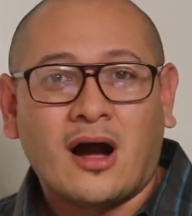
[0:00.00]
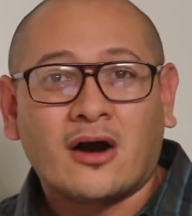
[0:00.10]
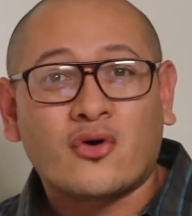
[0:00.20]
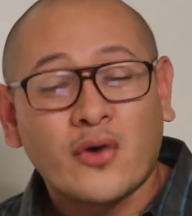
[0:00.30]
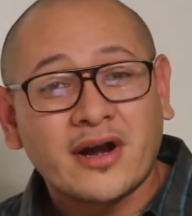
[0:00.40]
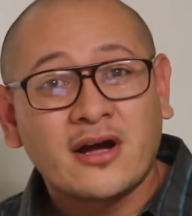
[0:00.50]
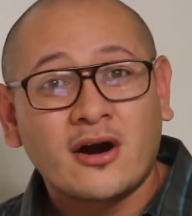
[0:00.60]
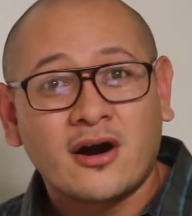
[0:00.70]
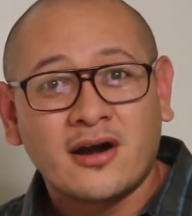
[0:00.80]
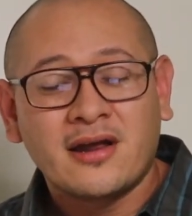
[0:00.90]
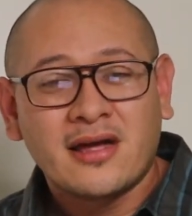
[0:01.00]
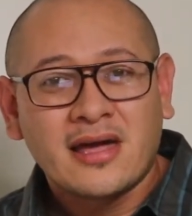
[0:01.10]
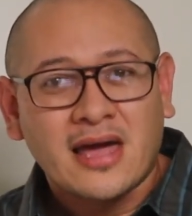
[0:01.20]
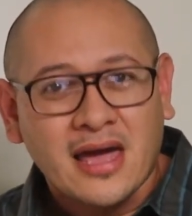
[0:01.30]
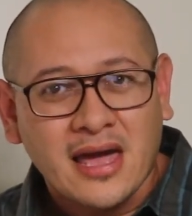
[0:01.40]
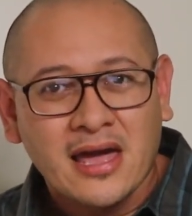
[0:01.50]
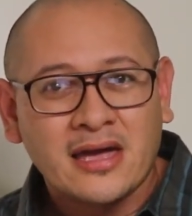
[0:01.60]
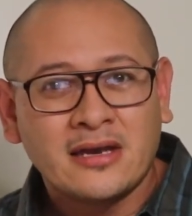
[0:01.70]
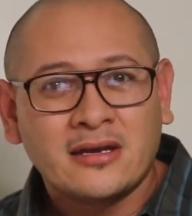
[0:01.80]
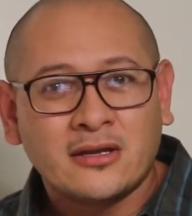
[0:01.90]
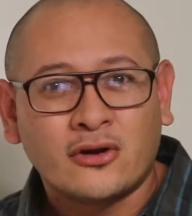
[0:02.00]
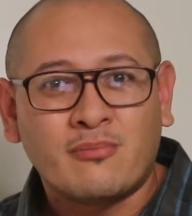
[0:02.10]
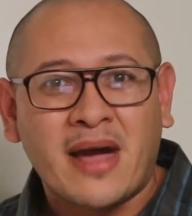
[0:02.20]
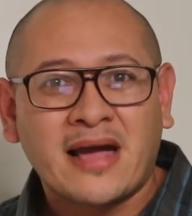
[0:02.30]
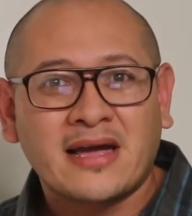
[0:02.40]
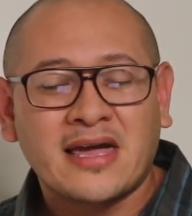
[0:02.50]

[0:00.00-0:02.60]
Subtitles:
credit card, and your bank